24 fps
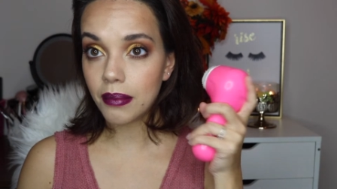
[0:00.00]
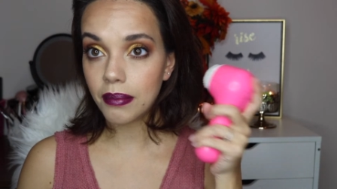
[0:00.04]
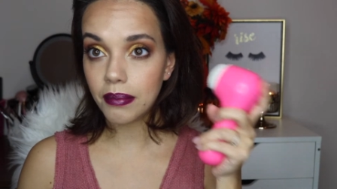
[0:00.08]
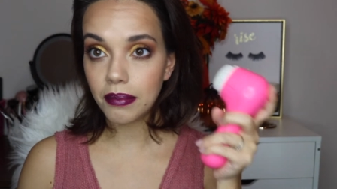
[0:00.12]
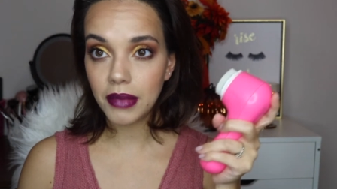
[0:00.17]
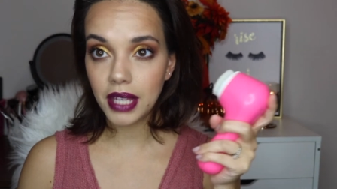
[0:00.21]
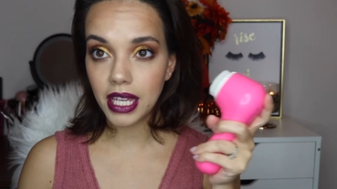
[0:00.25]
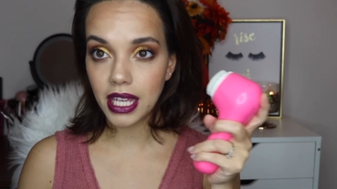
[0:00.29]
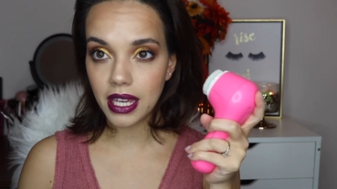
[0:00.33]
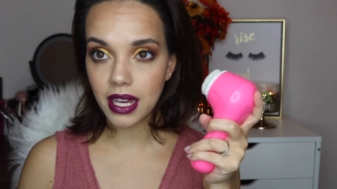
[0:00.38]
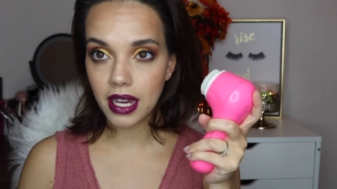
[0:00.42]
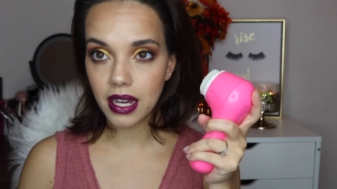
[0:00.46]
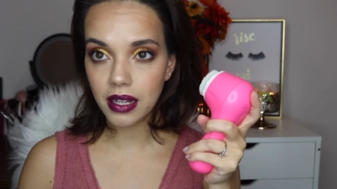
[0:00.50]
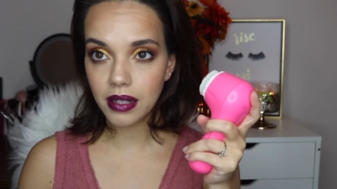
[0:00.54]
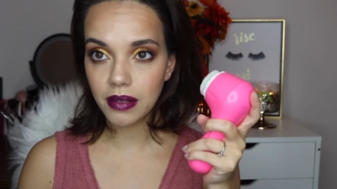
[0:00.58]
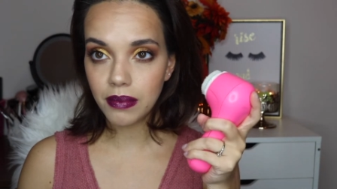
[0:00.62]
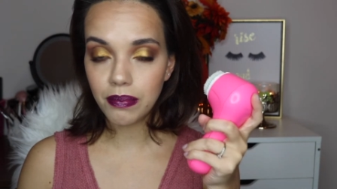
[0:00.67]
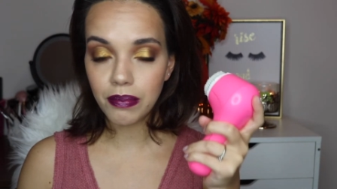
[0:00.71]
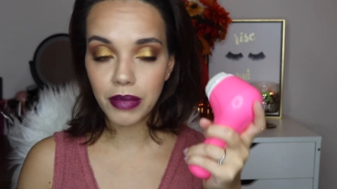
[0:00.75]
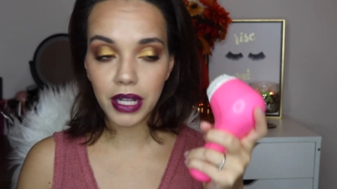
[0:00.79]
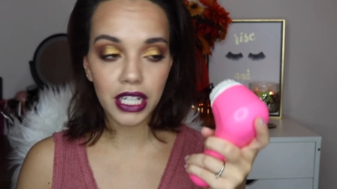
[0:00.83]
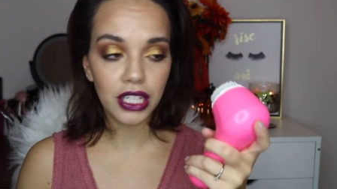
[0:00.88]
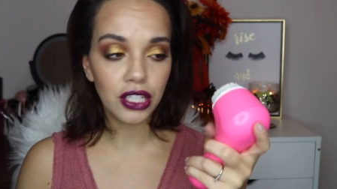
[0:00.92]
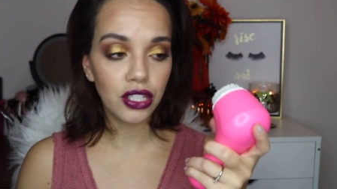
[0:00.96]
Mia,
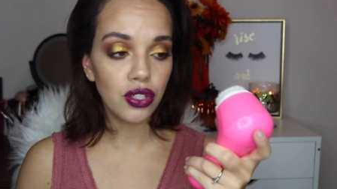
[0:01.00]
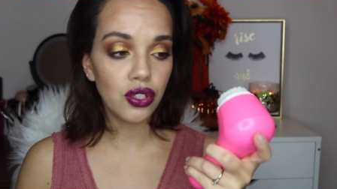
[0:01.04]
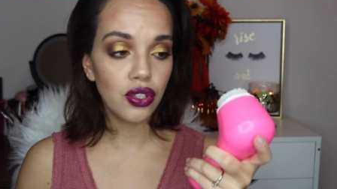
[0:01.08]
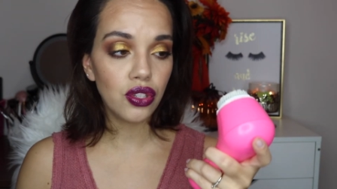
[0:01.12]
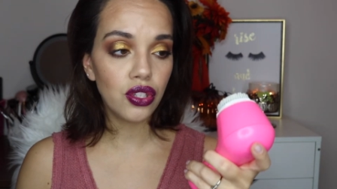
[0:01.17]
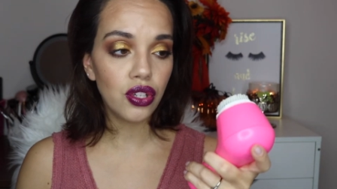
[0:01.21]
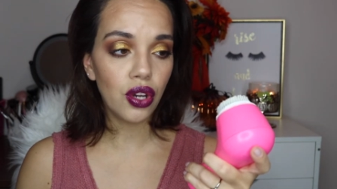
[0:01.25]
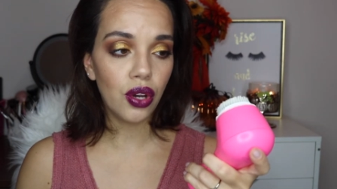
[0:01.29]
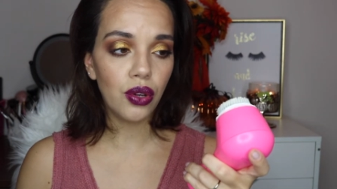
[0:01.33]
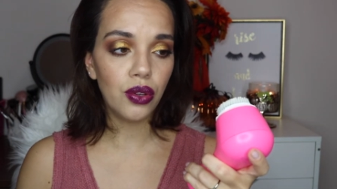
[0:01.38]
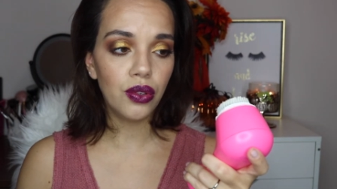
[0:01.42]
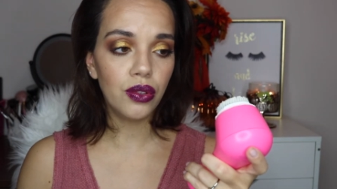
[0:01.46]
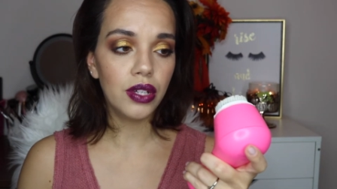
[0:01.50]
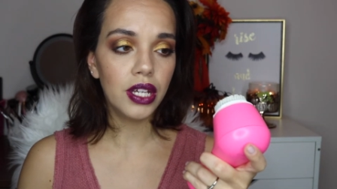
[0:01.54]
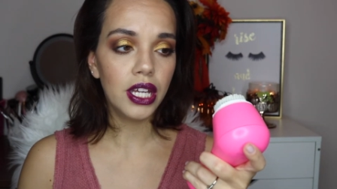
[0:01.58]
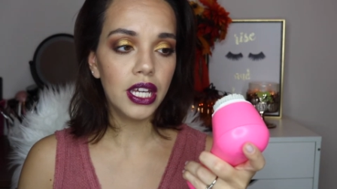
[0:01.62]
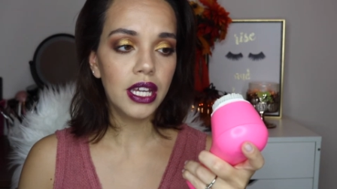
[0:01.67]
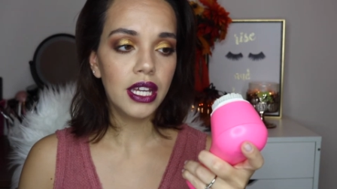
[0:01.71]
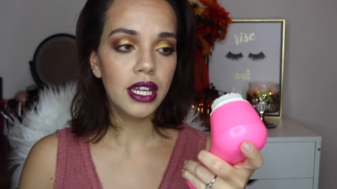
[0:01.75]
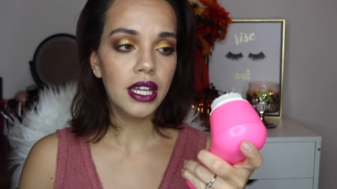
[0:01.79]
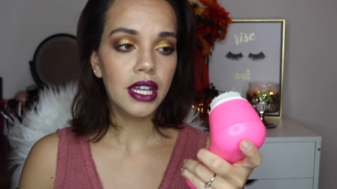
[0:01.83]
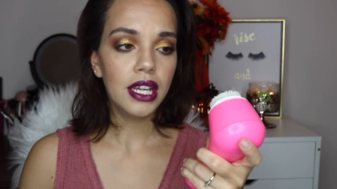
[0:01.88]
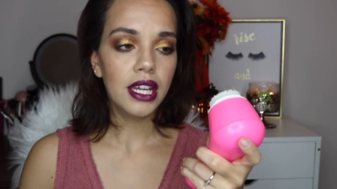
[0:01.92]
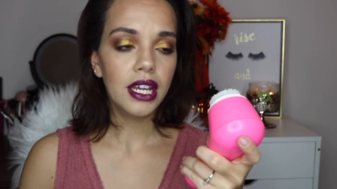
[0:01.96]
but you don't
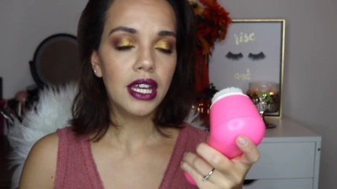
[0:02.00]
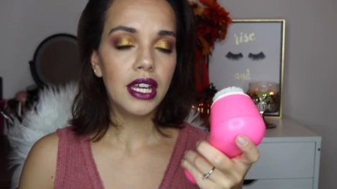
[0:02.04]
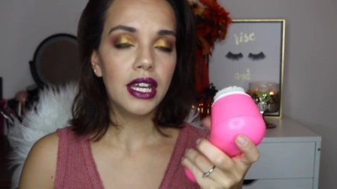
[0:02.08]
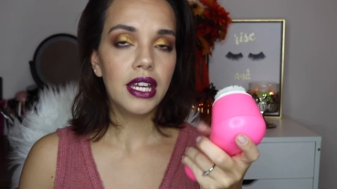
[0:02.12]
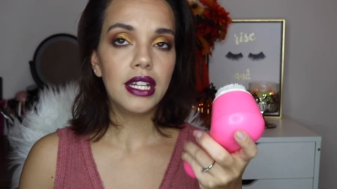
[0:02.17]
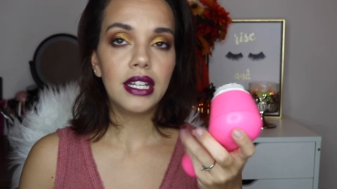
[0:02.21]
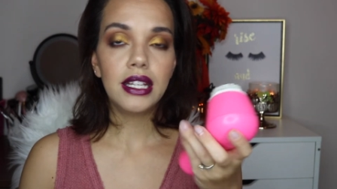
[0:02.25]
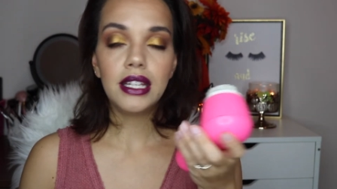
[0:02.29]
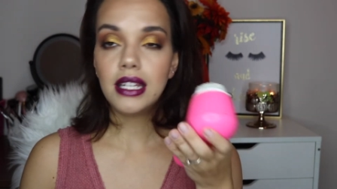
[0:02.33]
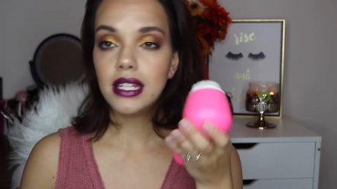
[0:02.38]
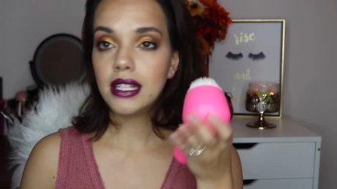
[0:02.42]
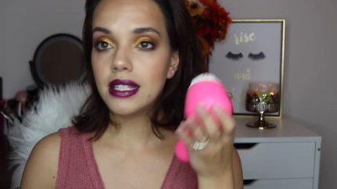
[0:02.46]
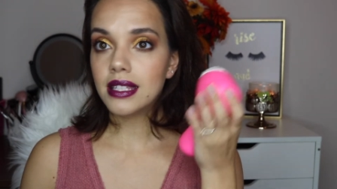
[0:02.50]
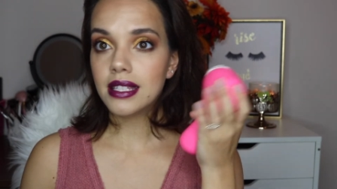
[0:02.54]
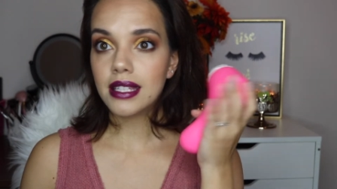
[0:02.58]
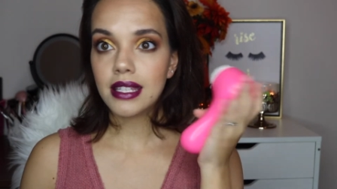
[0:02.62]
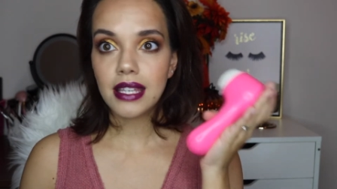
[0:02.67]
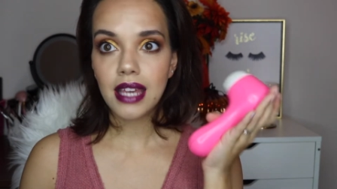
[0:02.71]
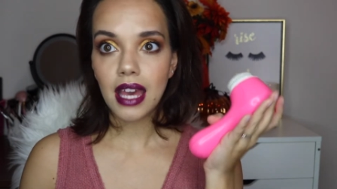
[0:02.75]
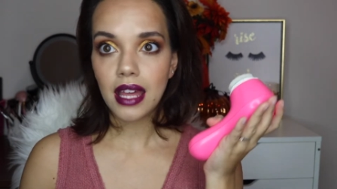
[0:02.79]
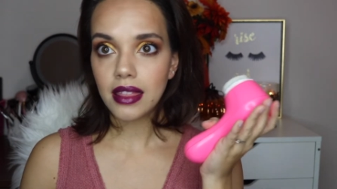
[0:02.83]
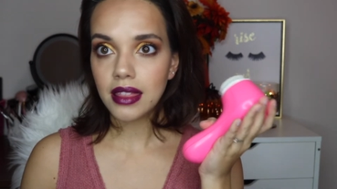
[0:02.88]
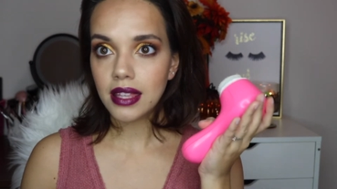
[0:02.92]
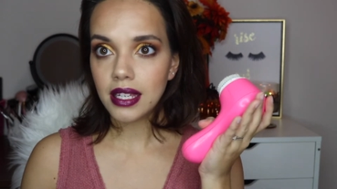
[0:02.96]
need to
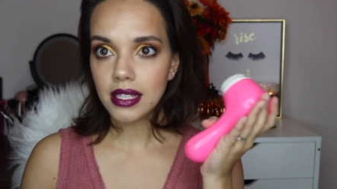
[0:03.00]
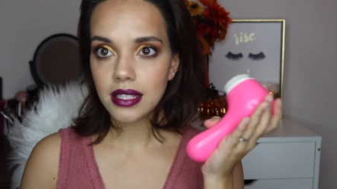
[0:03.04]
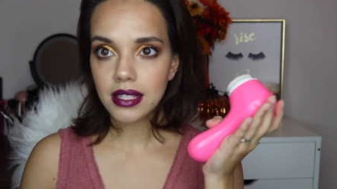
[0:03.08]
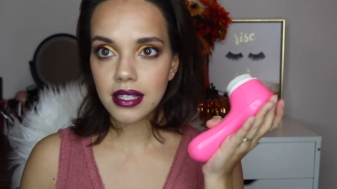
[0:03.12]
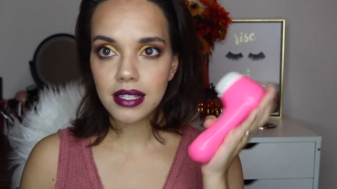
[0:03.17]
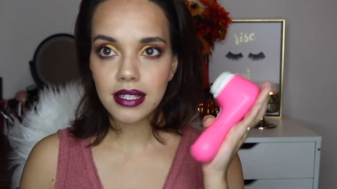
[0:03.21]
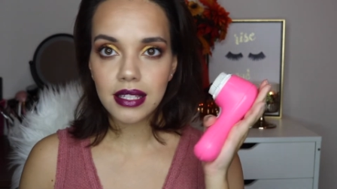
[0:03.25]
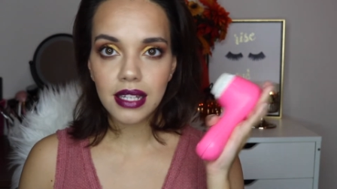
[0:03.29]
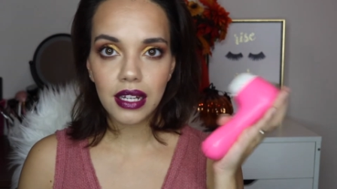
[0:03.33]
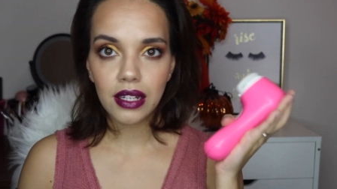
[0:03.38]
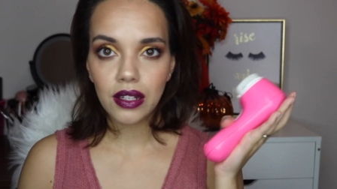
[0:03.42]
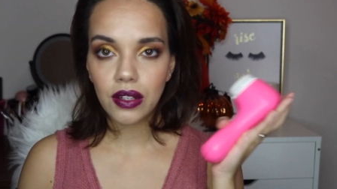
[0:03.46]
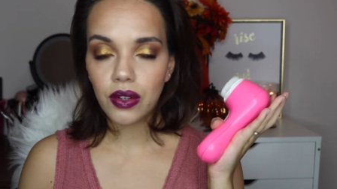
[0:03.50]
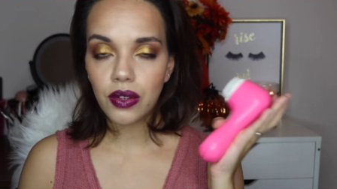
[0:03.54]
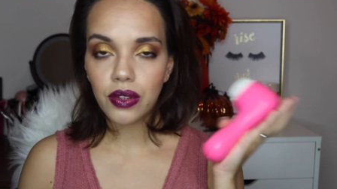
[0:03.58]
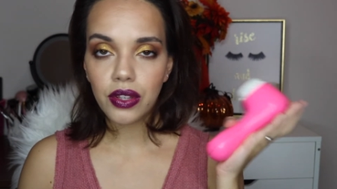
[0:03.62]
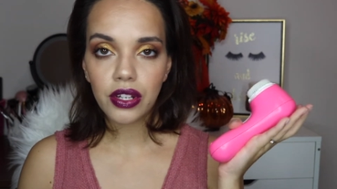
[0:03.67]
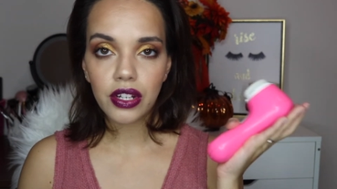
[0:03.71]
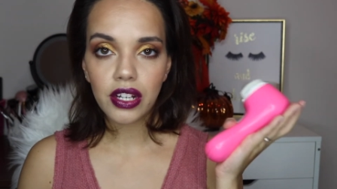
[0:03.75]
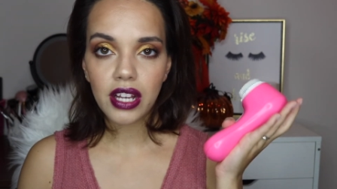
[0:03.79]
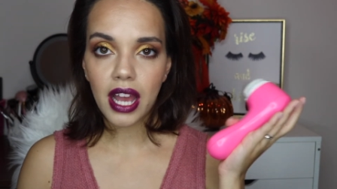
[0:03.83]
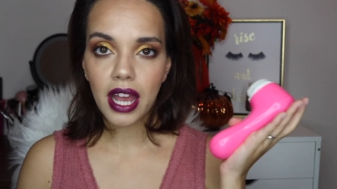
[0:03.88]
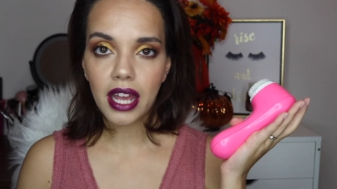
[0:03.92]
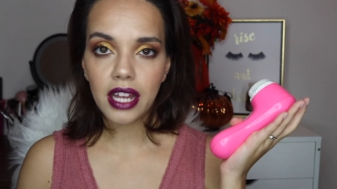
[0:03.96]
get this because I know
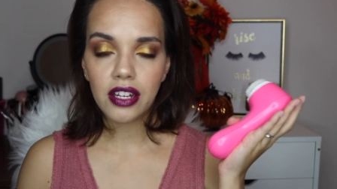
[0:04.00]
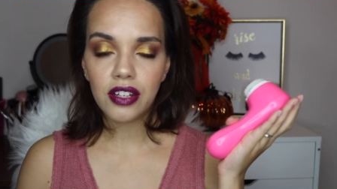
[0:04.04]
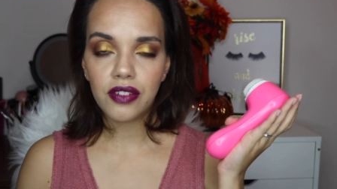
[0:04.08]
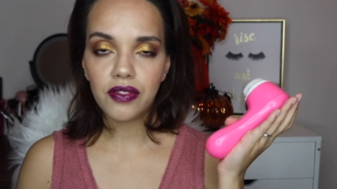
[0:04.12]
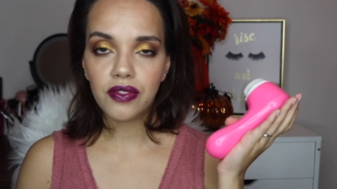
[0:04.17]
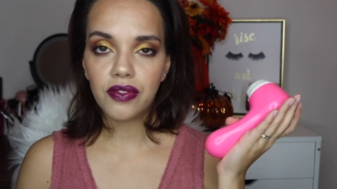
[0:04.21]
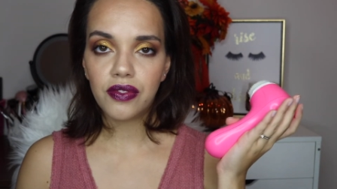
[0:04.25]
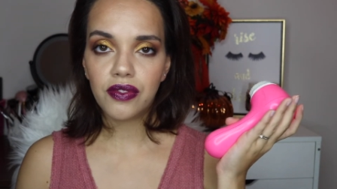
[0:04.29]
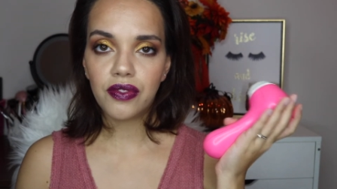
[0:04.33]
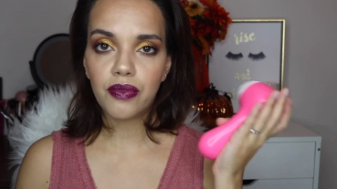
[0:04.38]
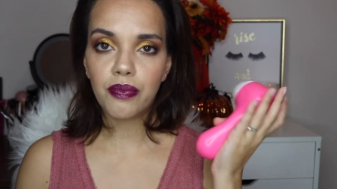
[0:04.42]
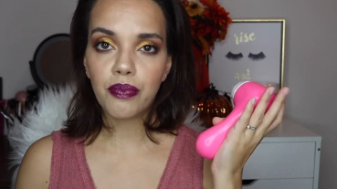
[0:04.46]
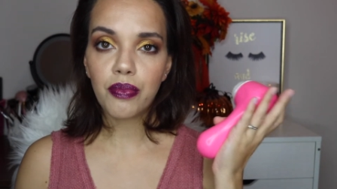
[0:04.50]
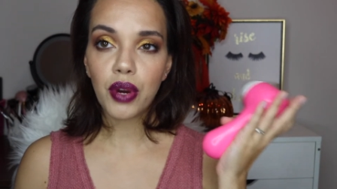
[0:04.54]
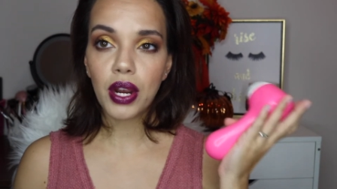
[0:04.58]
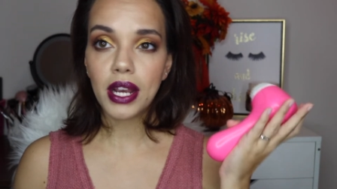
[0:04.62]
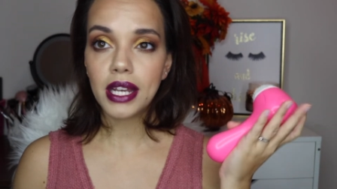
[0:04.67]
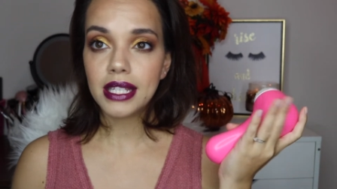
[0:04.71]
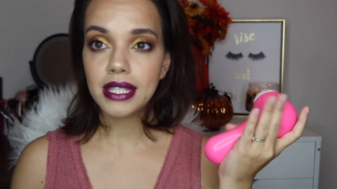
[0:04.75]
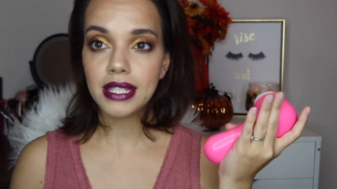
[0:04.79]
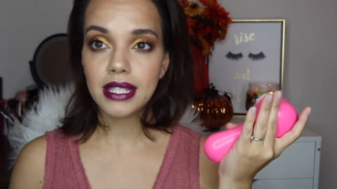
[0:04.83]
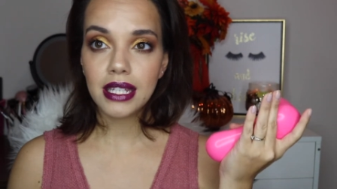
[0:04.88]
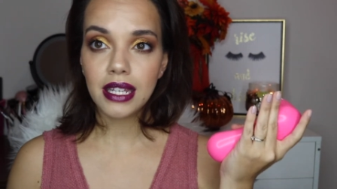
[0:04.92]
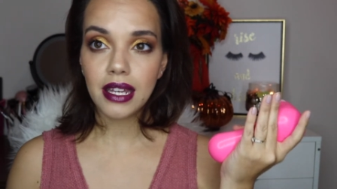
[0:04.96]
they're kind of
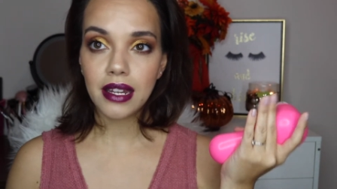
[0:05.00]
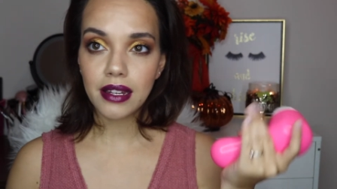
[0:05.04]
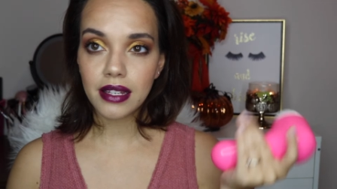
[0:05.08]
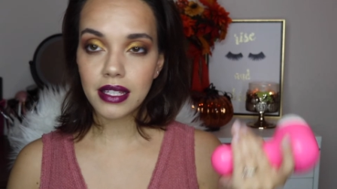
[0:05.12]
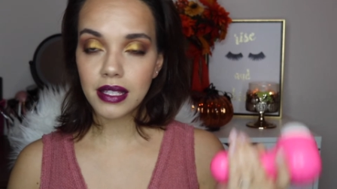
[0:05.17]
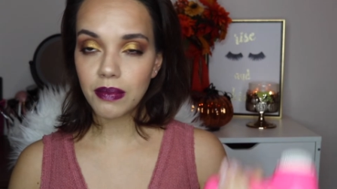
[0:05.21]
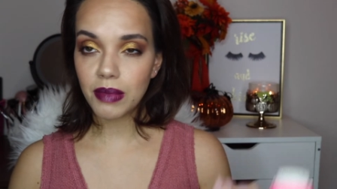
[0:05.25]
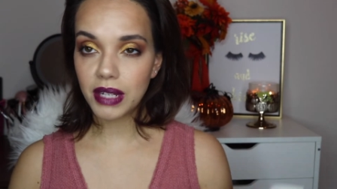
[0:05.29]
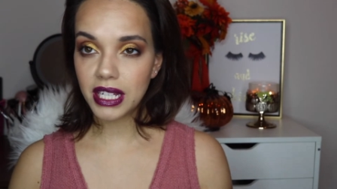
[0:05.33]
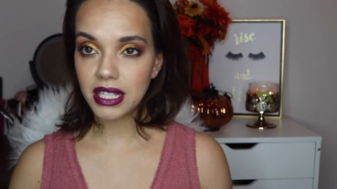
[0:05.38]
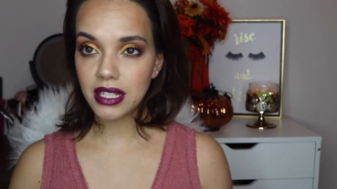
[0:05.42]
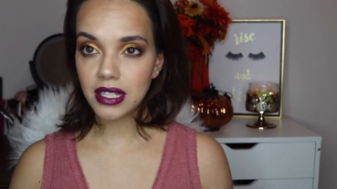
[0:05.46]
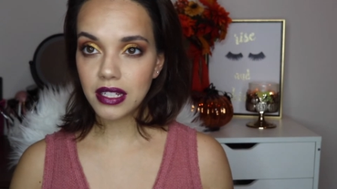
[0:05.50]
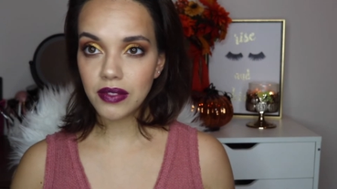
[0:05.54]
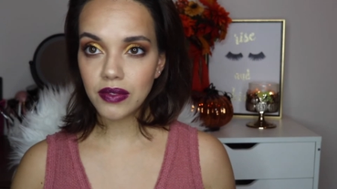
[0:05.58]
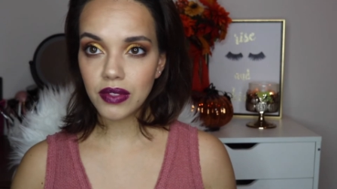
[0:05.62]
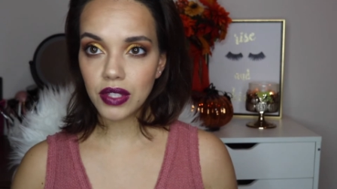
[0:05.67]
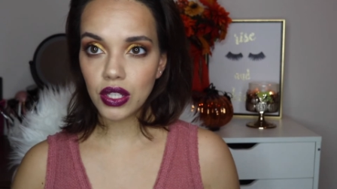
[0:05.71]
pricey and expensive.